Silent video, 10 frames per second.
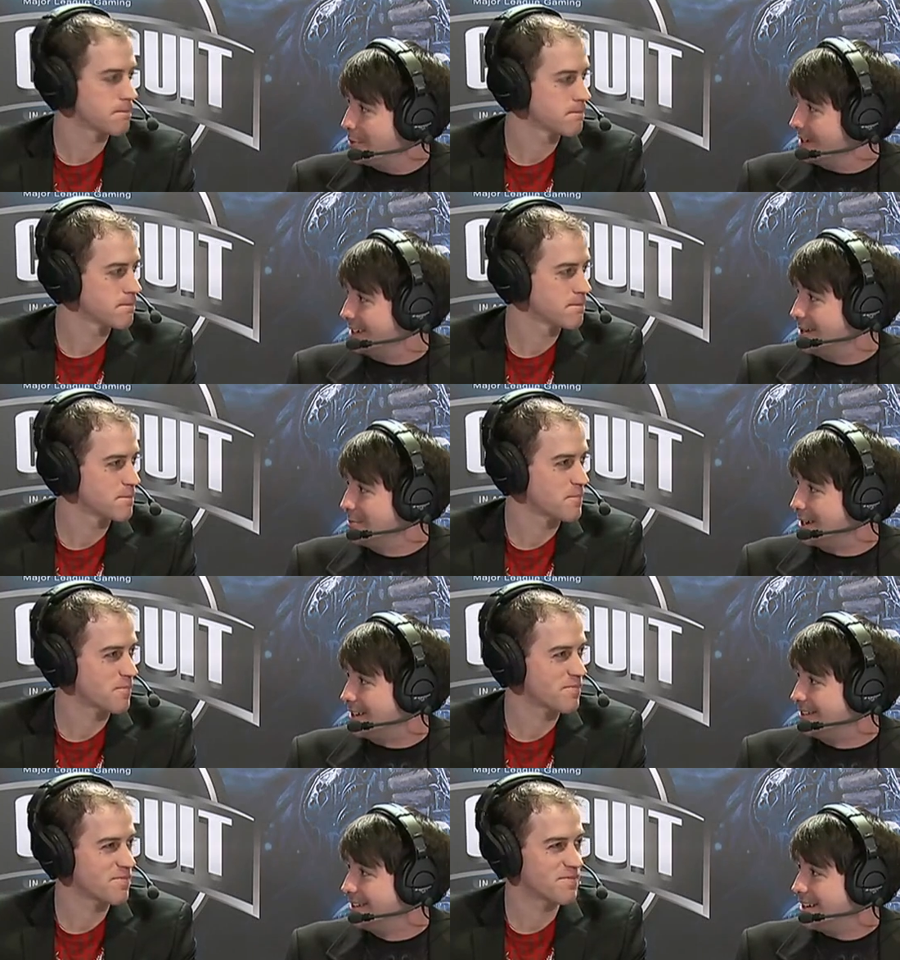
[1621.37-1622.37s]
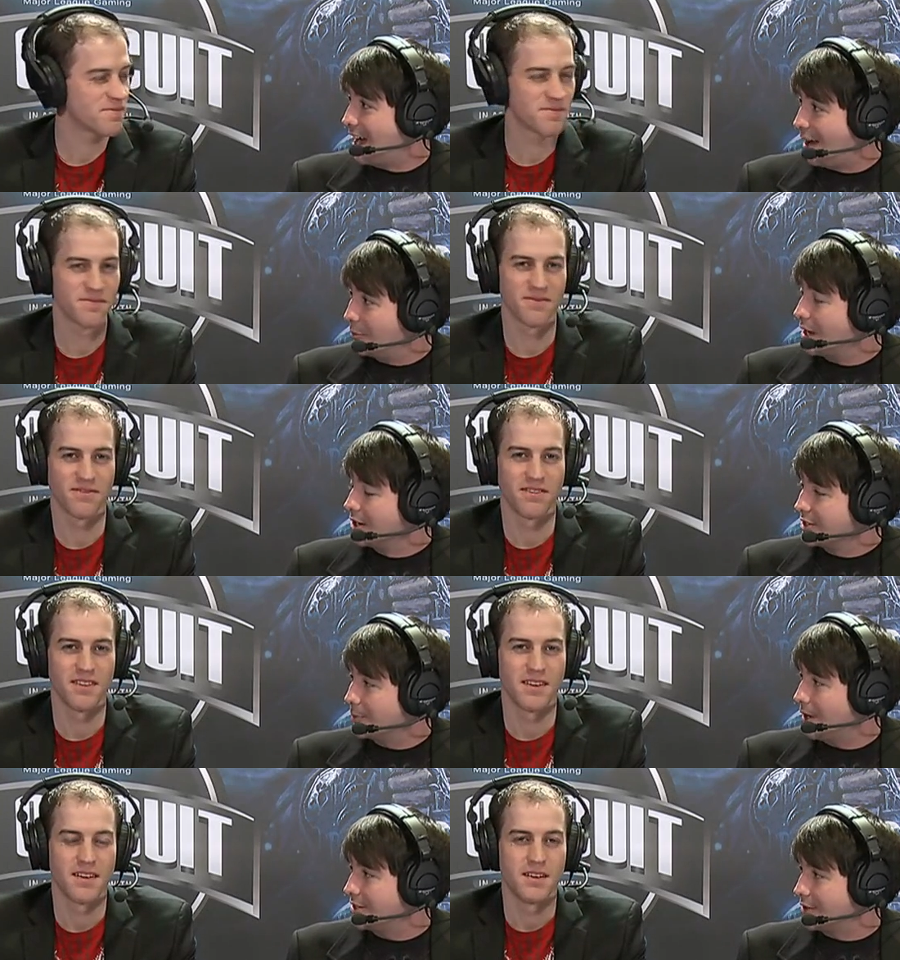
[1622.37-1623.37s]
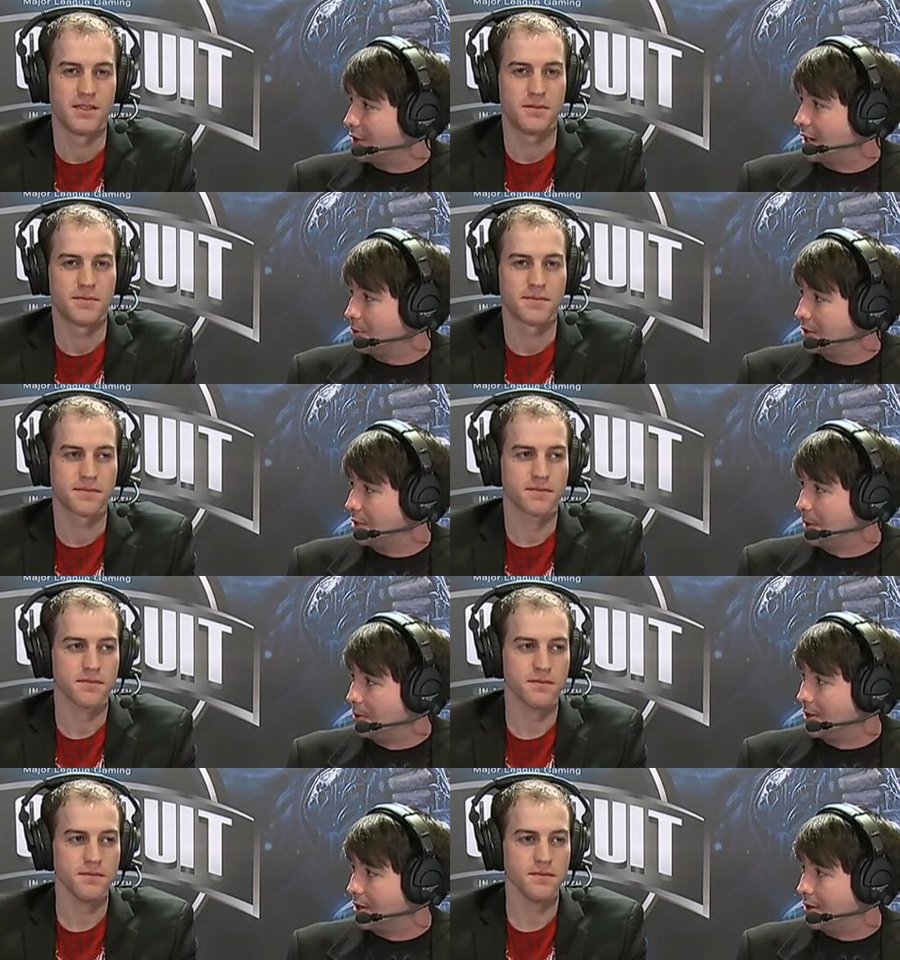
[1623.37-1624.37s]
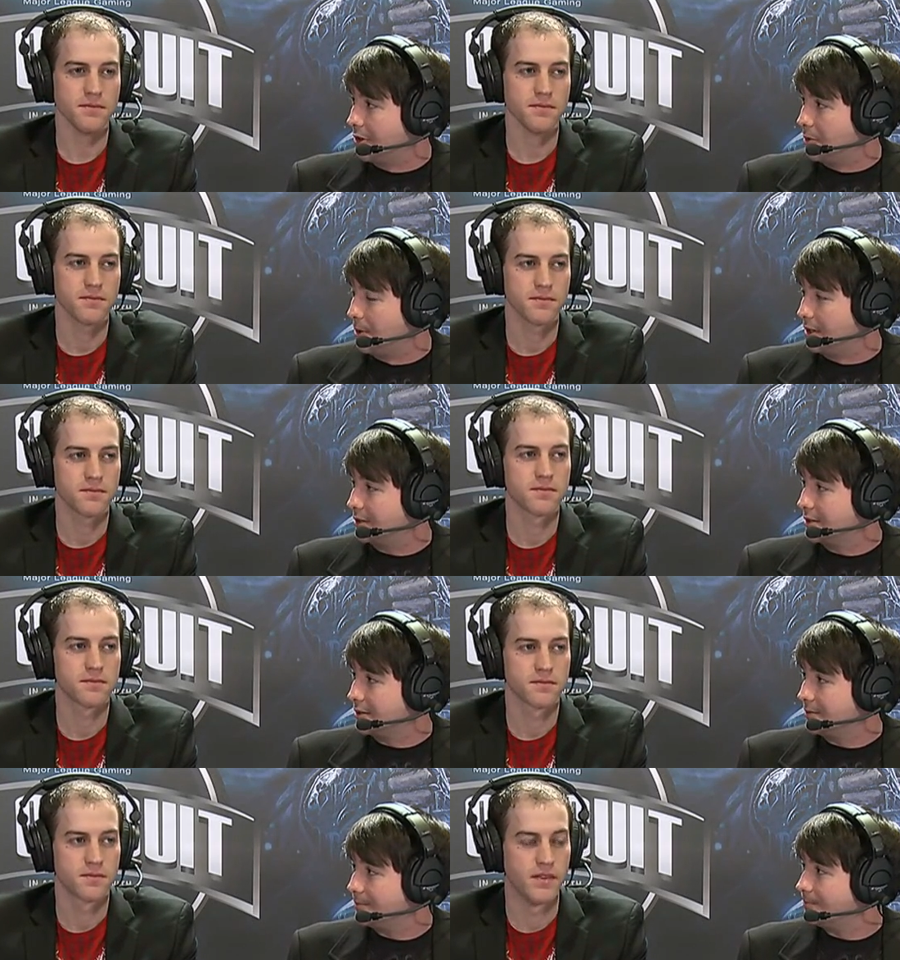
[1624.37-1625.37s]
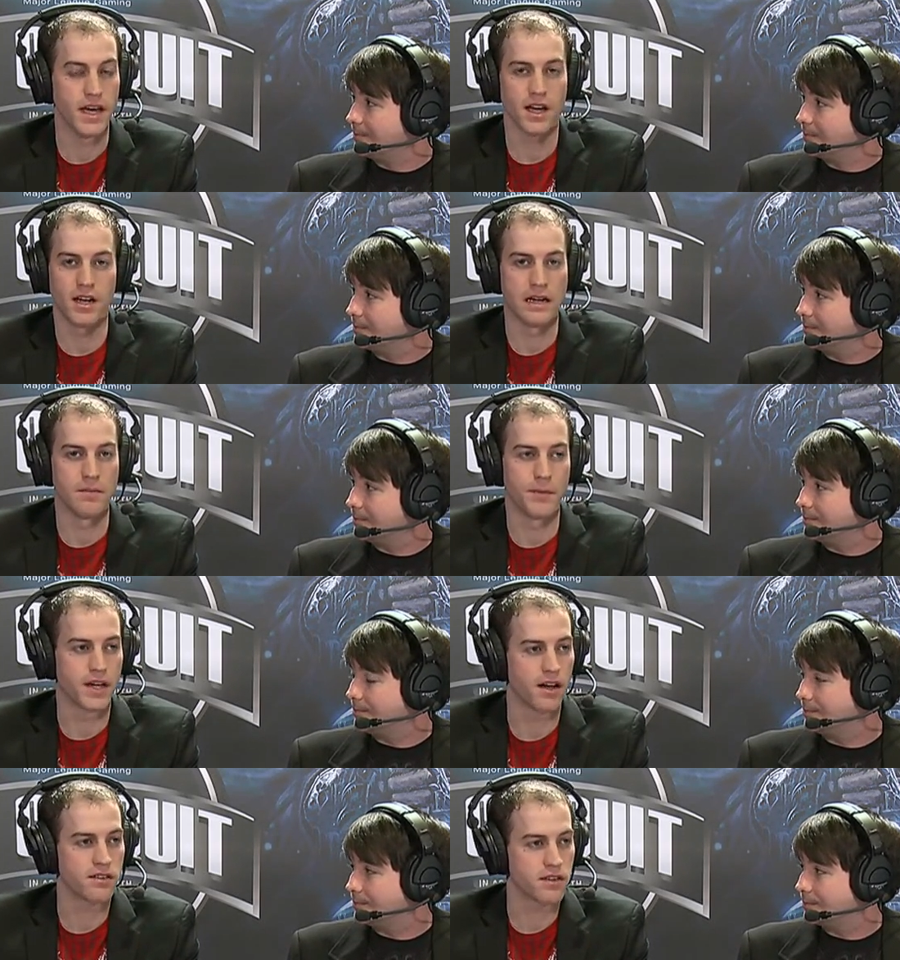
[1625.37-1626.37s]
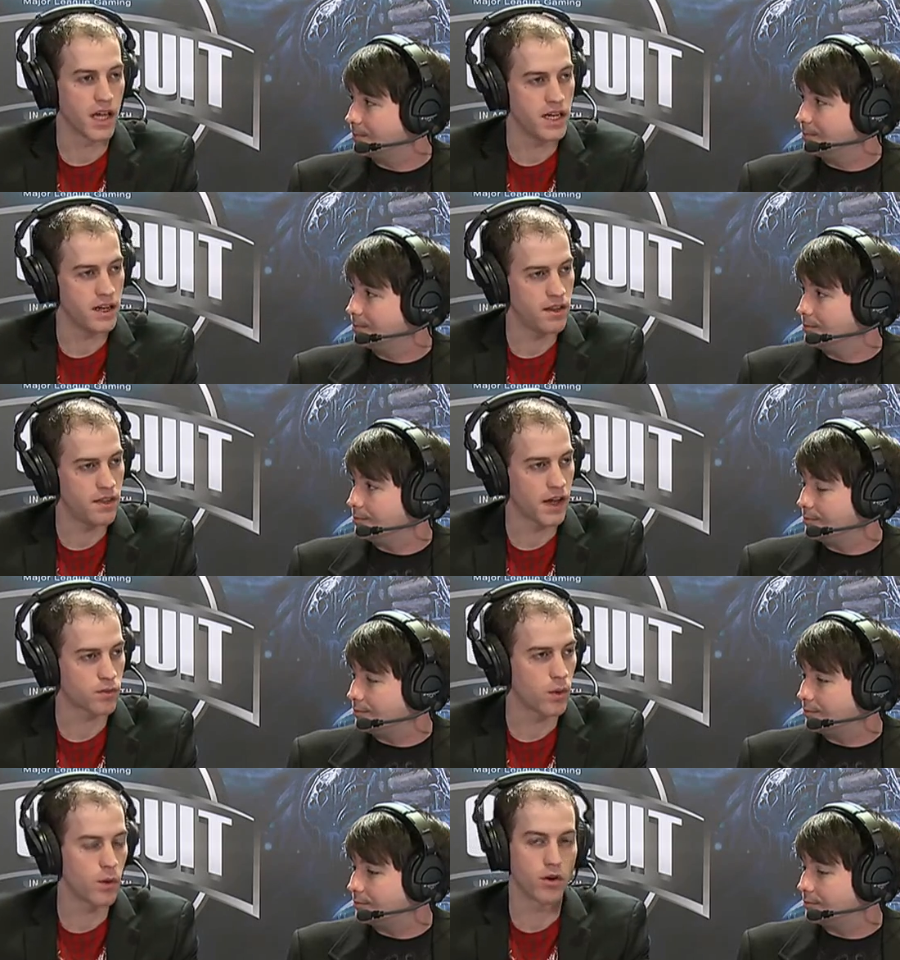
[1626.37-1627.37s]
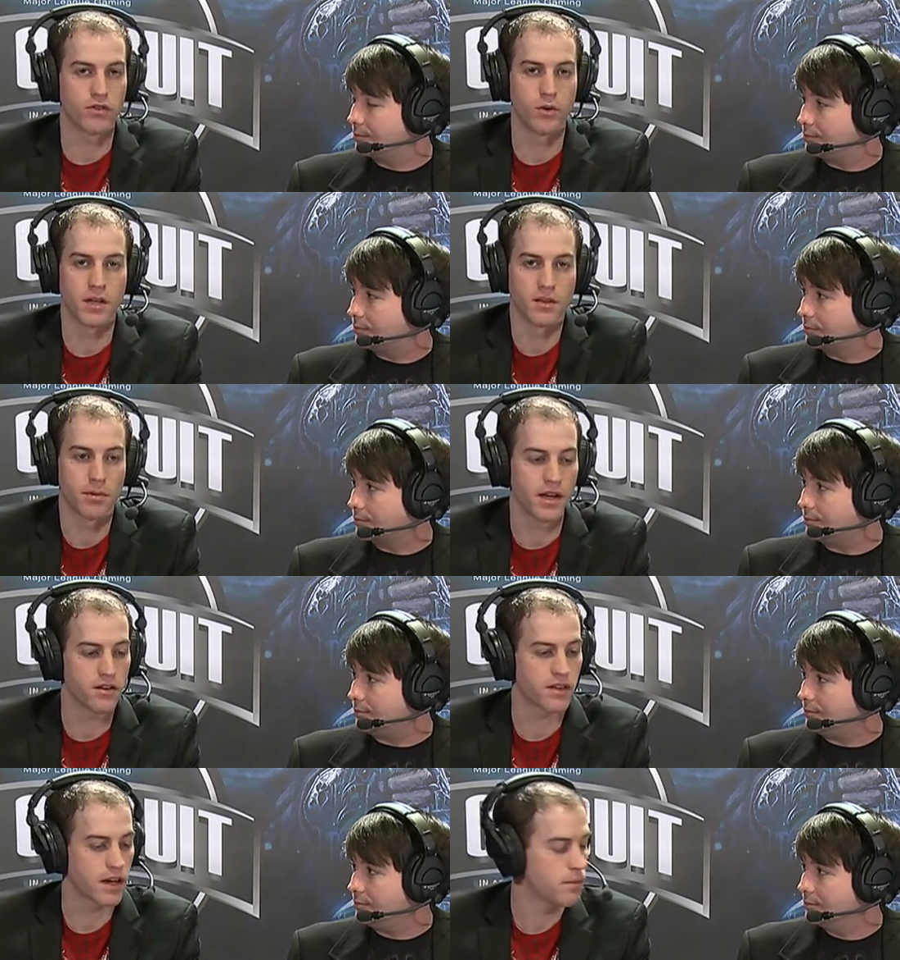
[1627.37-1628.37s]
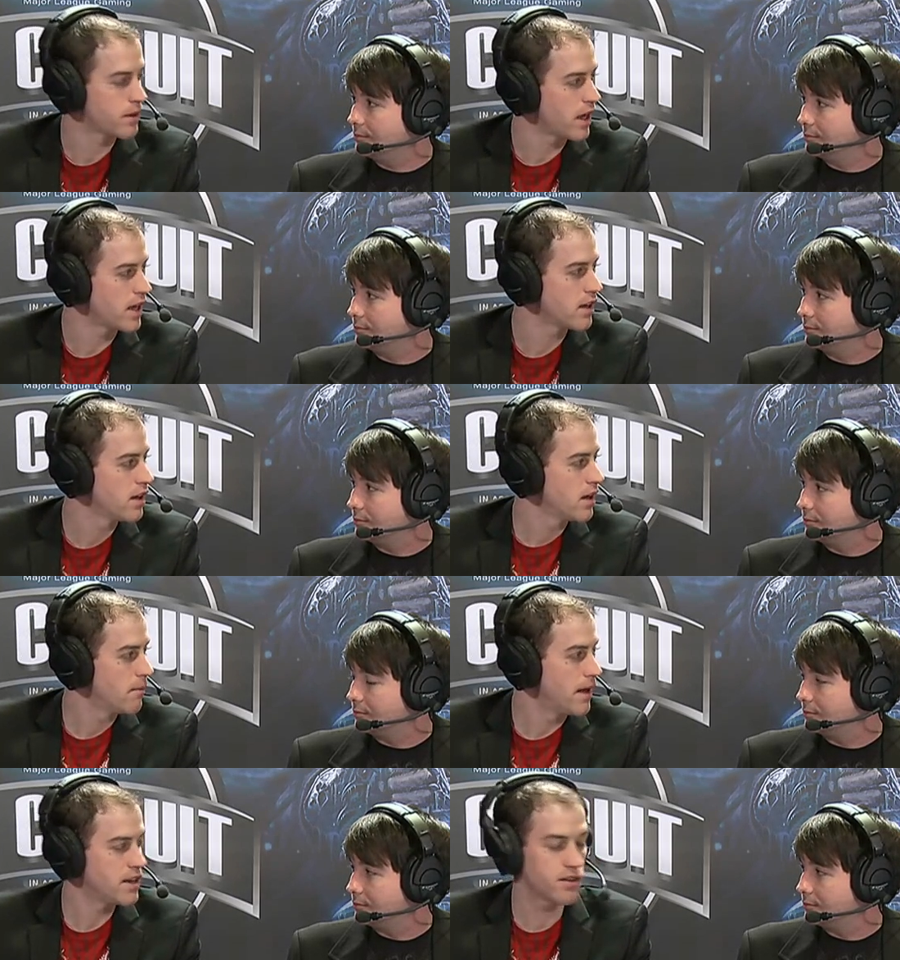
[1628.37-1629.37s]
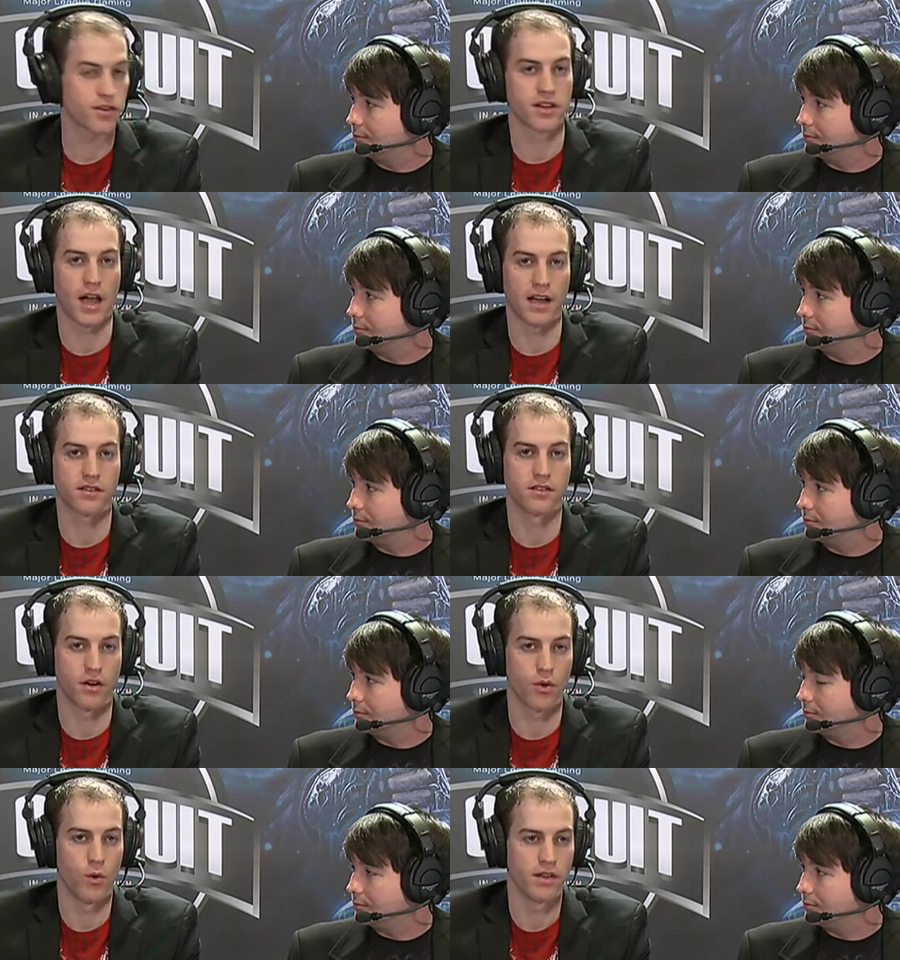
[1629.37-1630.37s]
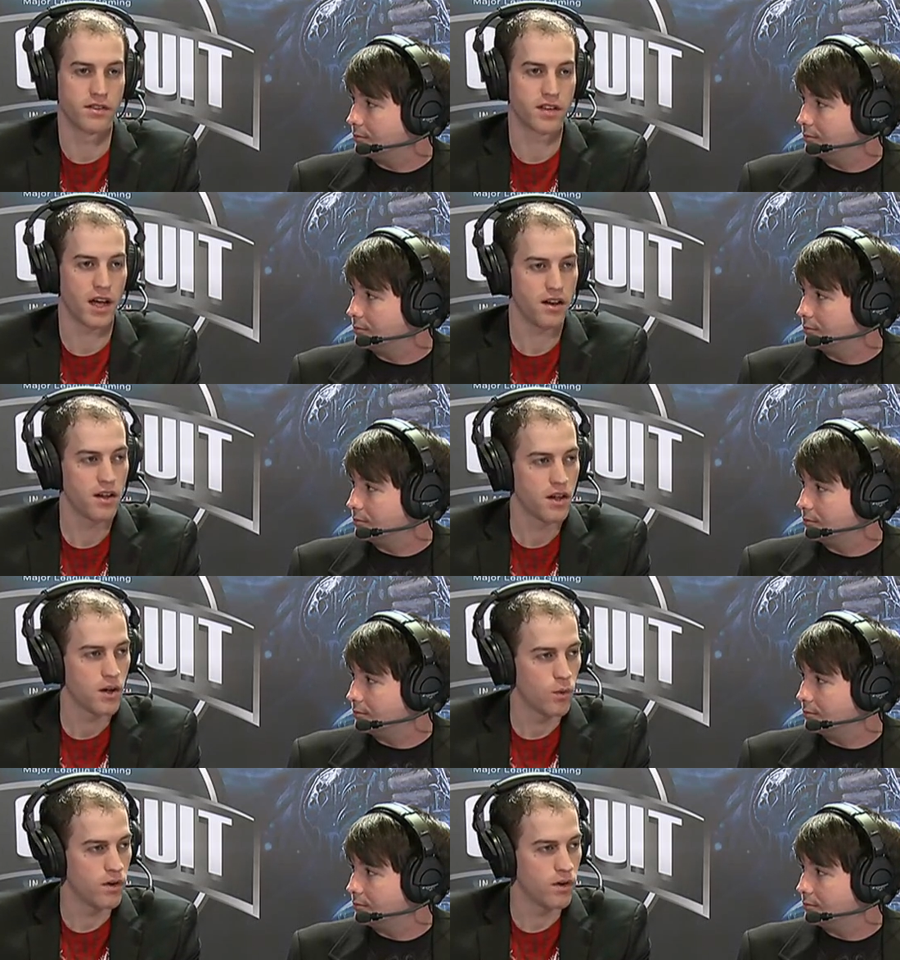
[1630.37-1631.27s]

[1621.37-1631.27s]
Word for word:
Speaker 1: picked up yet. I'm kind of surprised. I thought he was going to be one of the earlier picks.
Speaker 2: Yeah, because and that's what we were assuming. The players that can play many different classes are the ones that would